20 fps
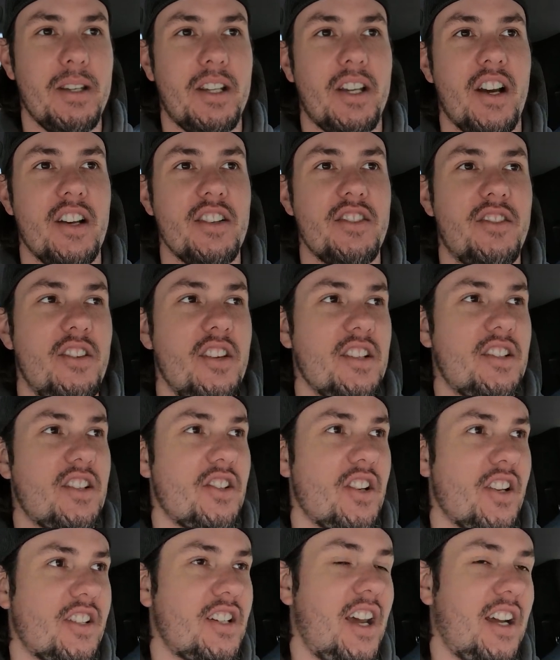because this
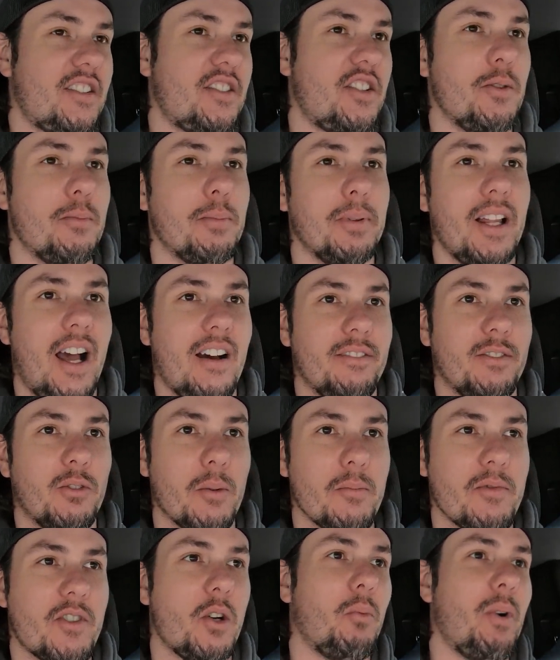is a Tech 2
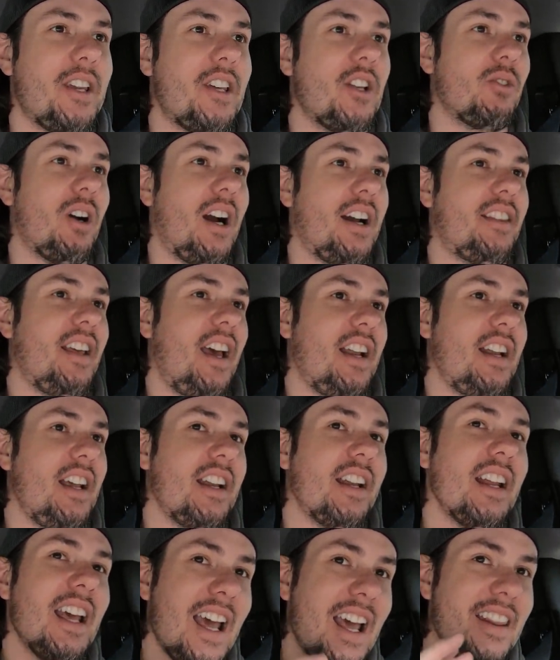platform, so we can write that
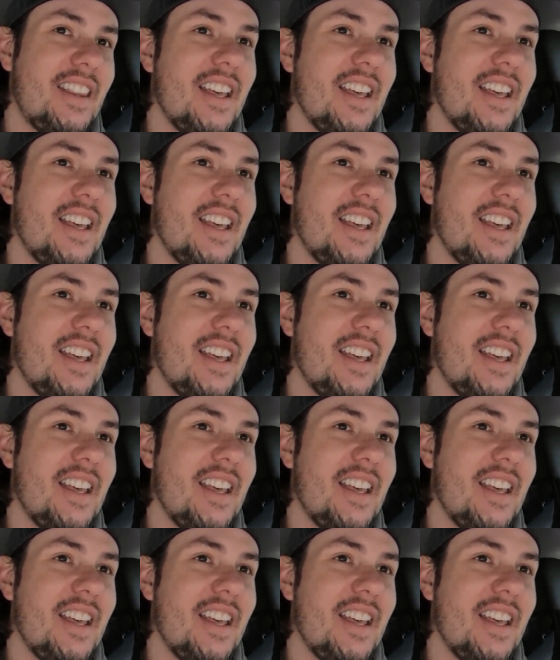in.